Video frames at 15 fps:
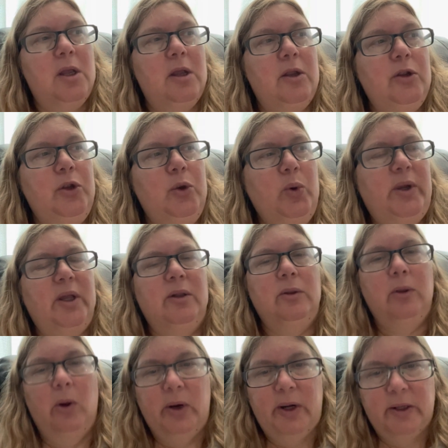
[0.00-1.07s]
You can
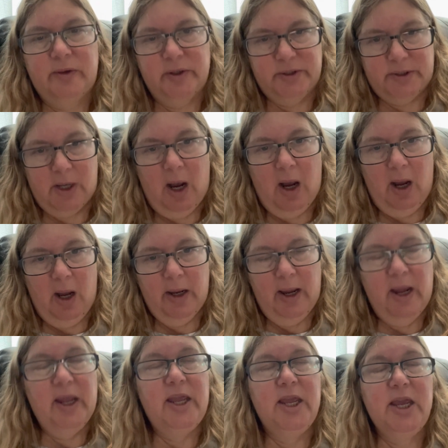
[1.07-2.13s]
look at this guy.
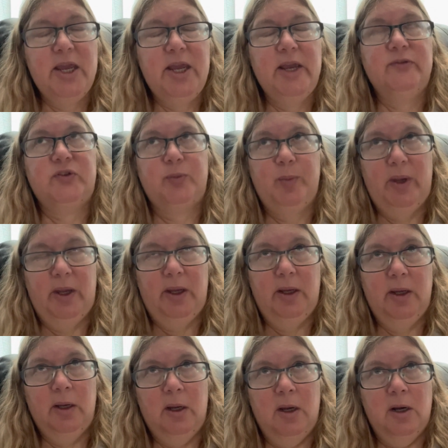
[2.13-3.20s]
He gives
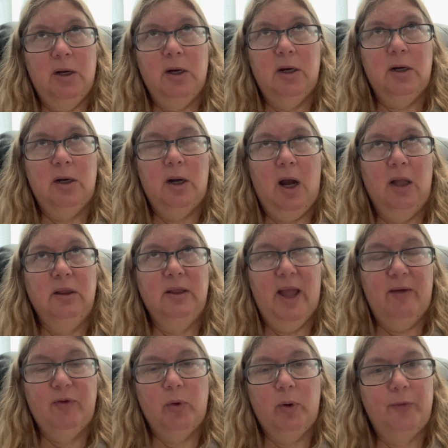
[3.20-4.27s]
me a
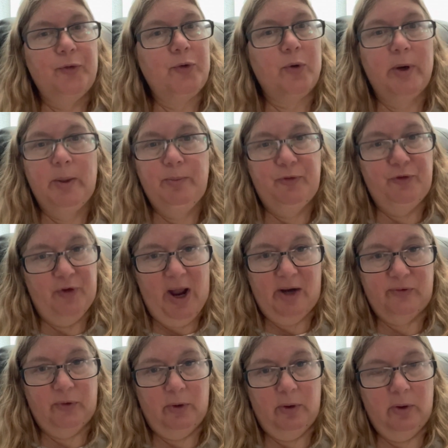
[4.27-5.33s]
level of creep
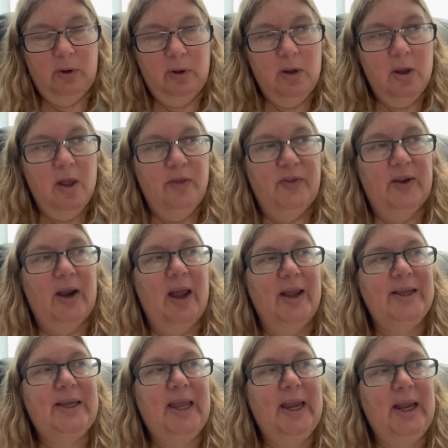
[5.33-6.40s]
factor that I
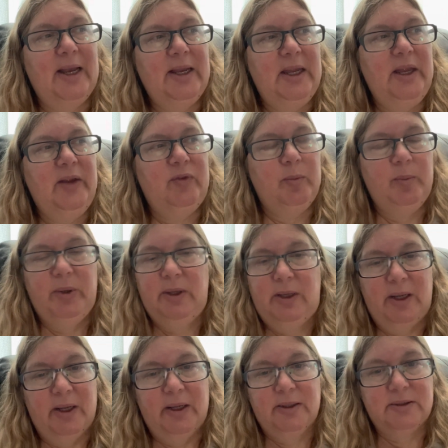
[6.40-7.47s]
can't even
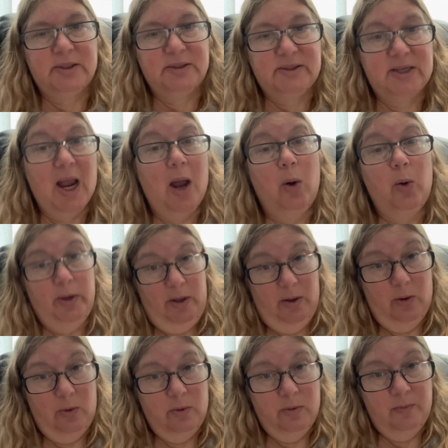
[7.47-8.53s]
begin to tell you.